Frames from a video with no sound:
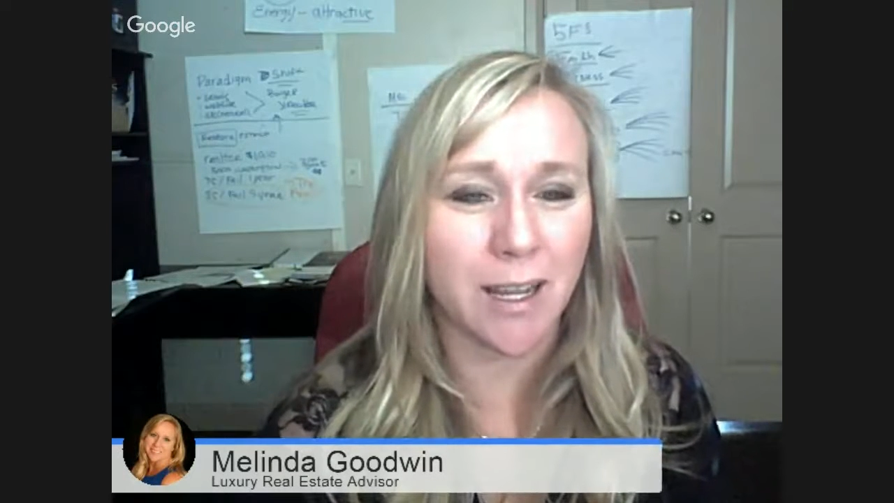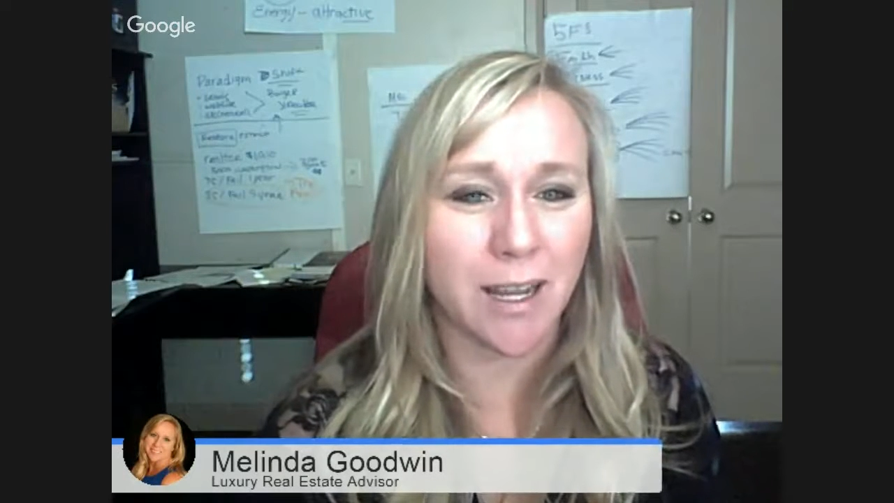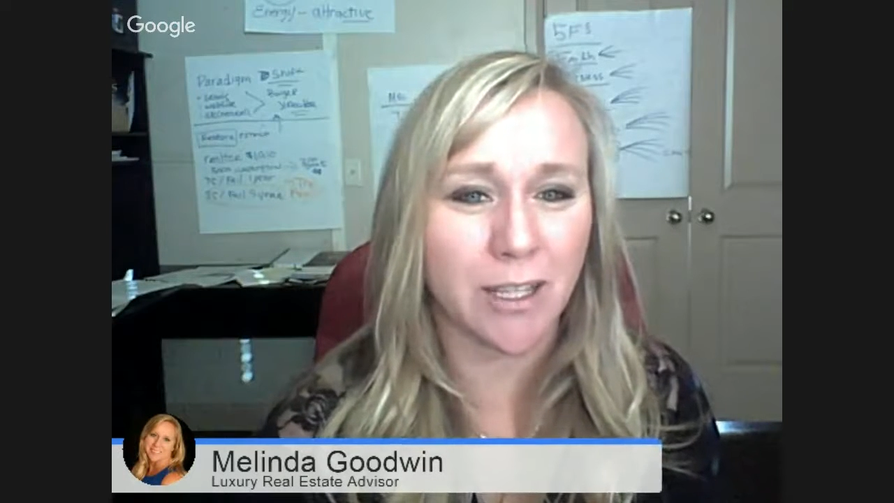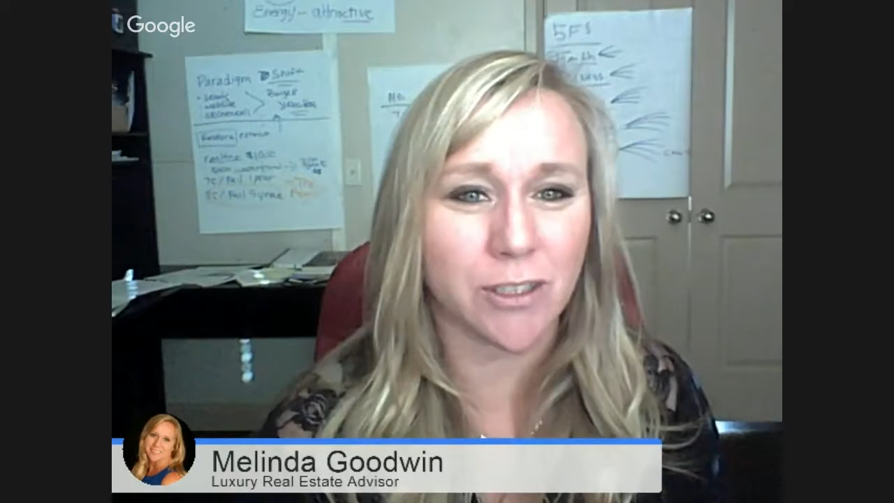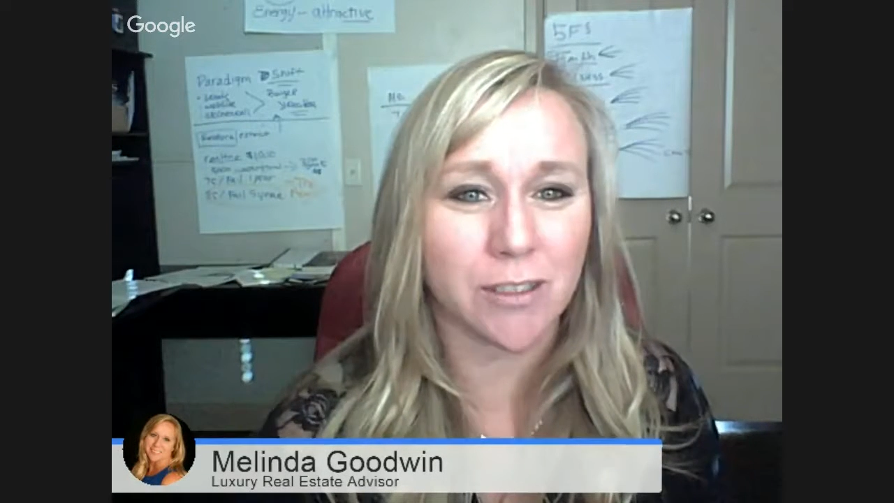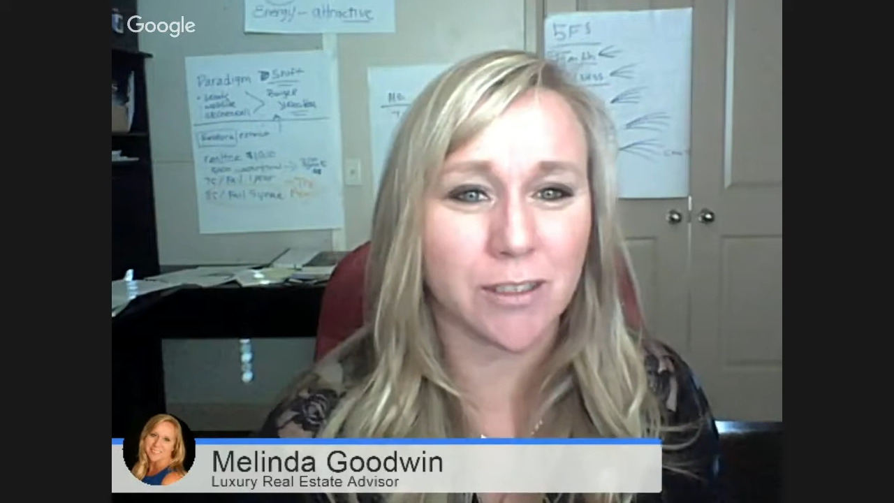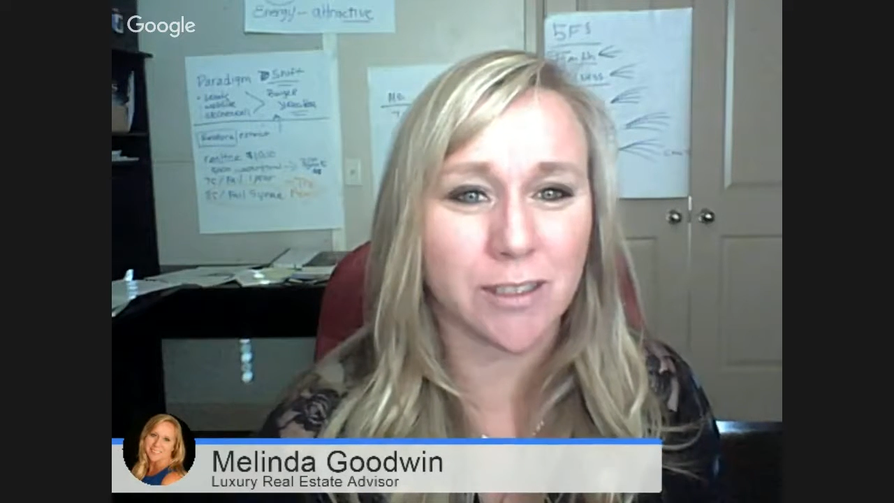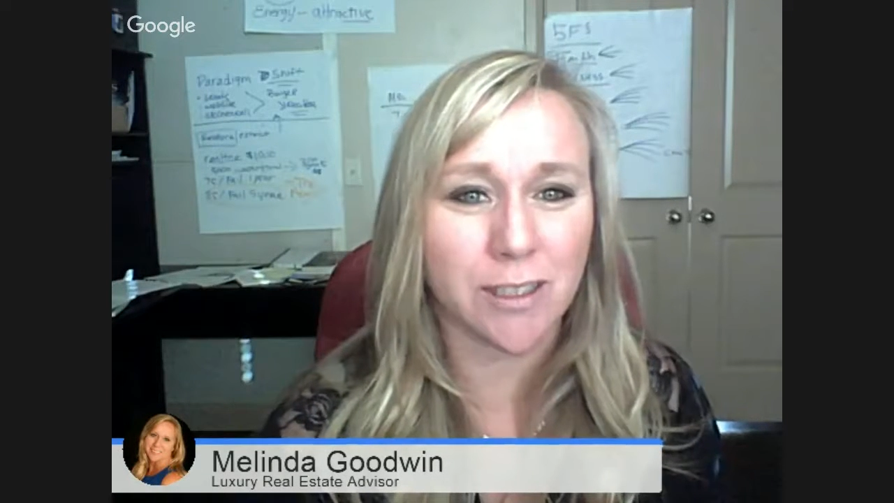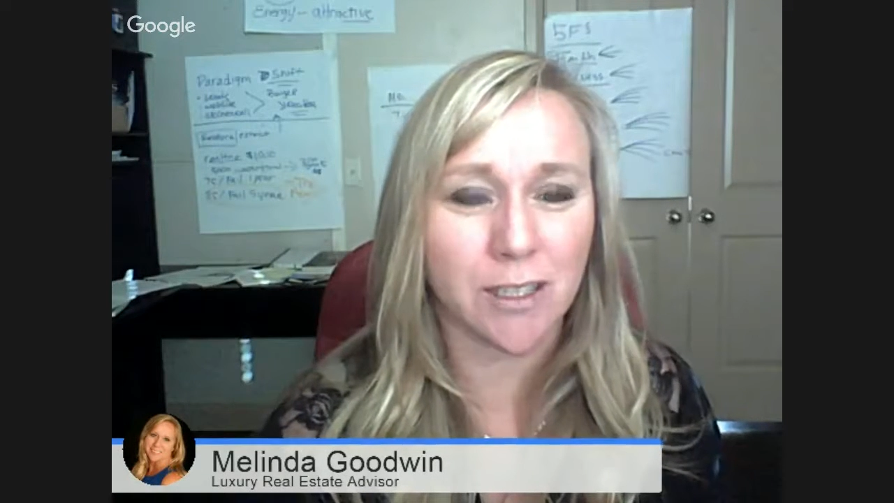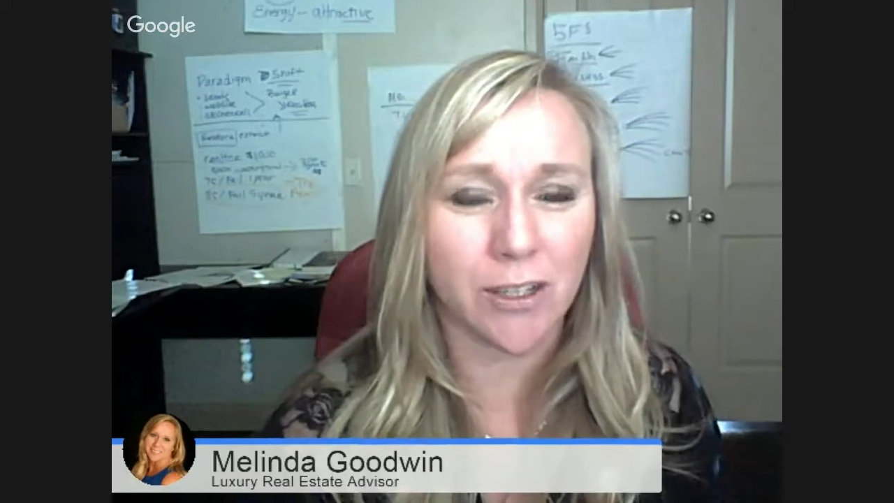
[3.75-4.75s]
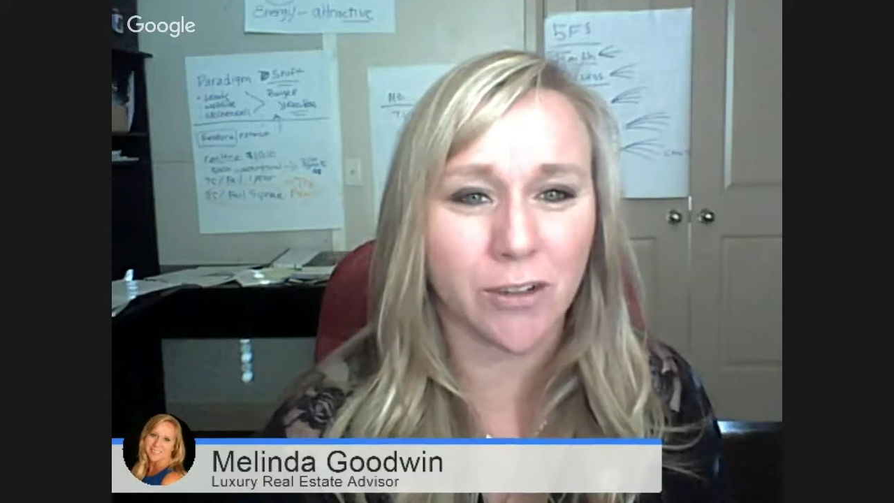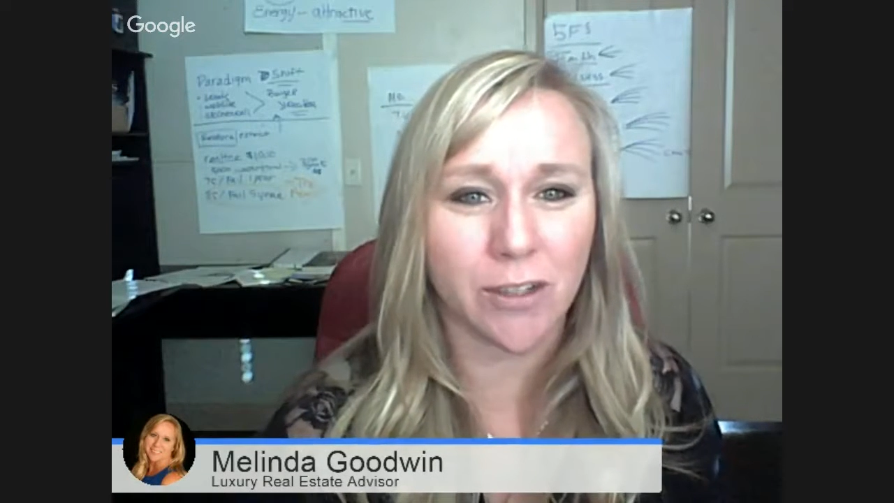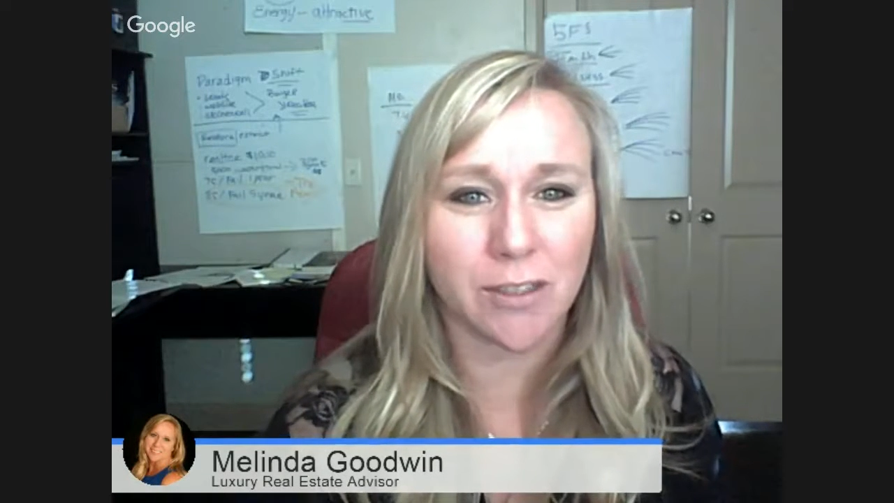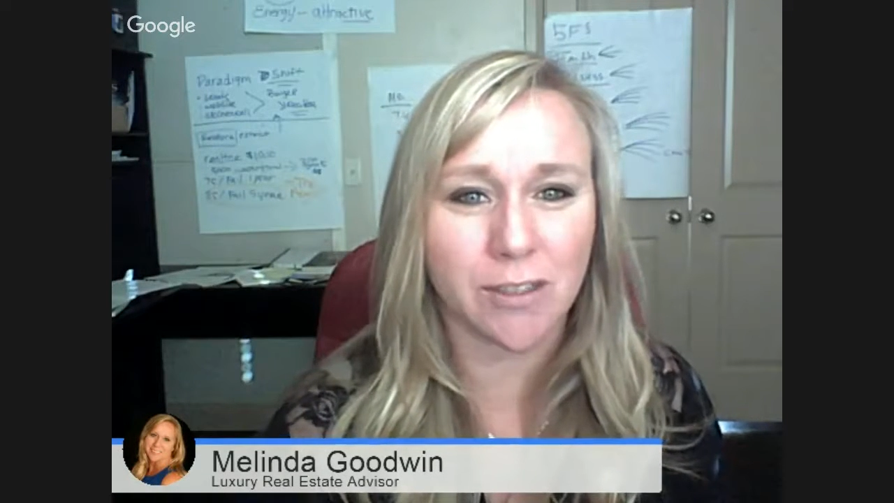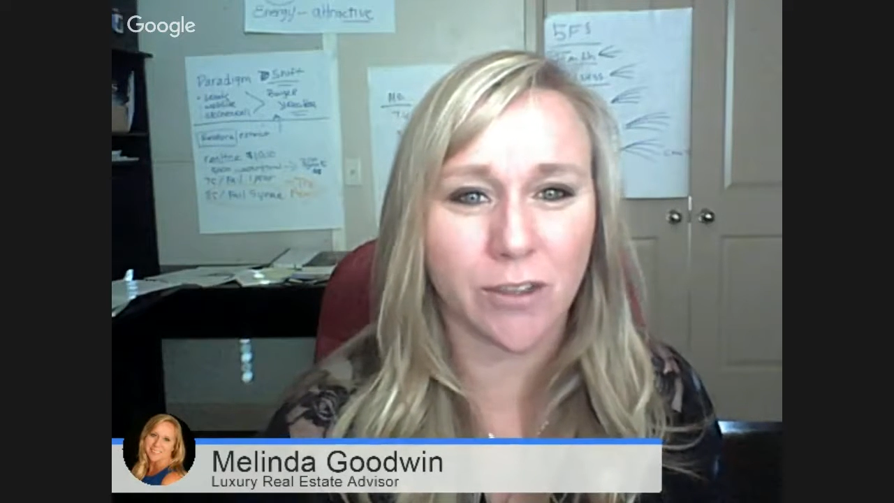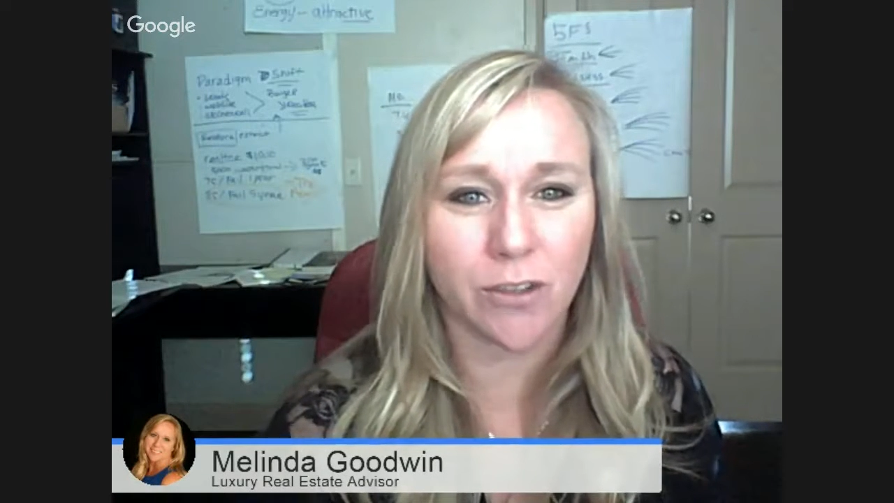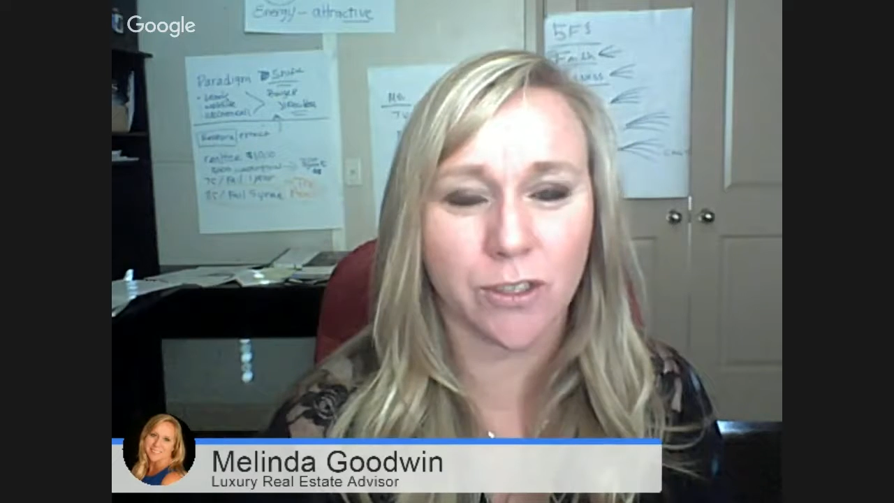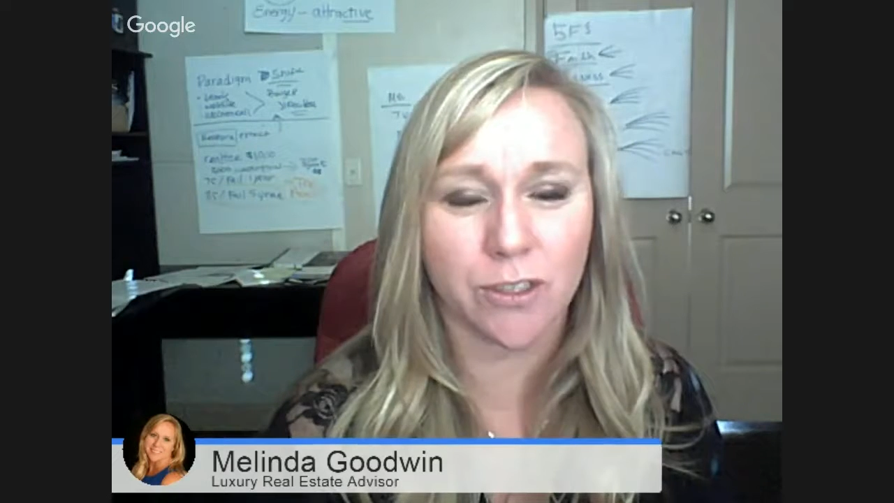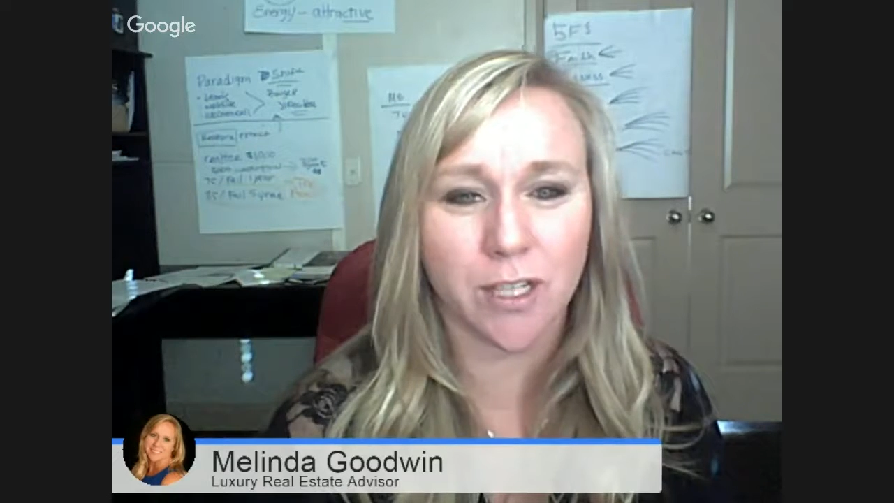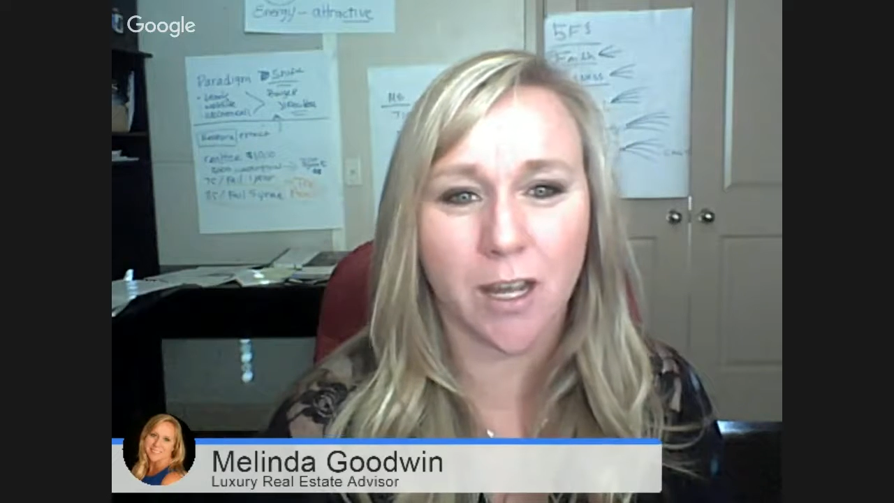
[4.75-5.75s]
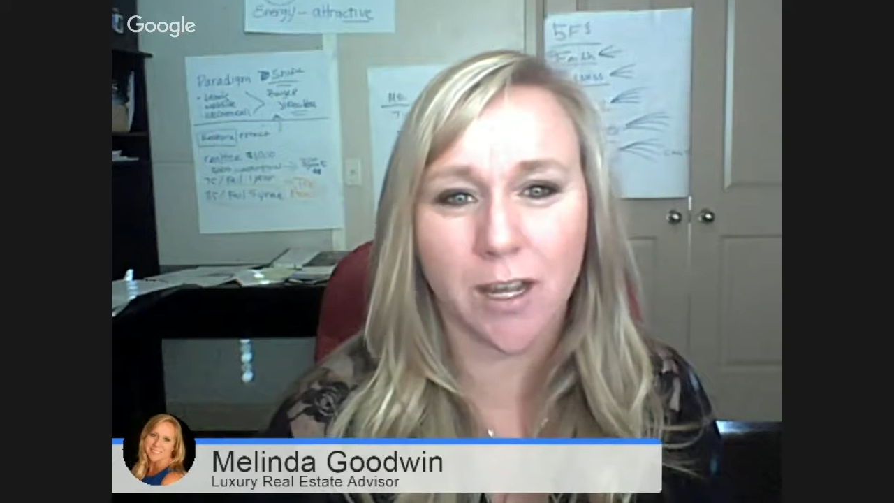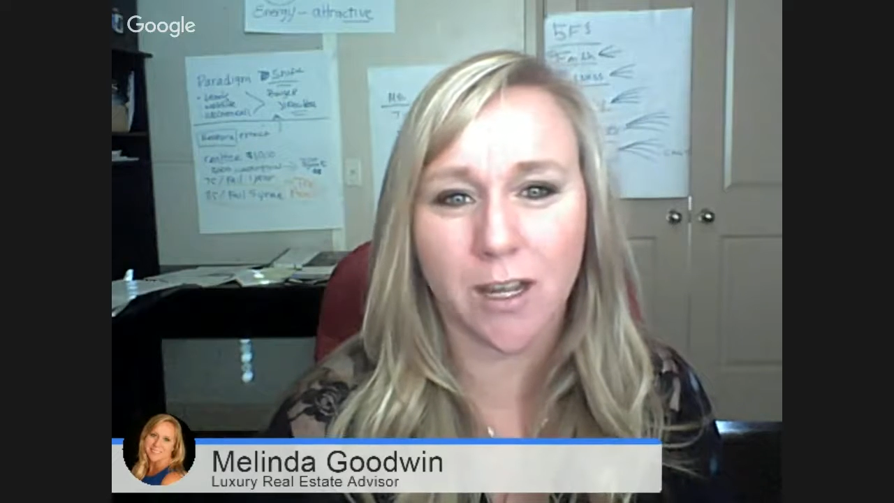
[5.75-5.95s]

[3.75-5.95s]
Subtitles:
agent here in Southern Utah,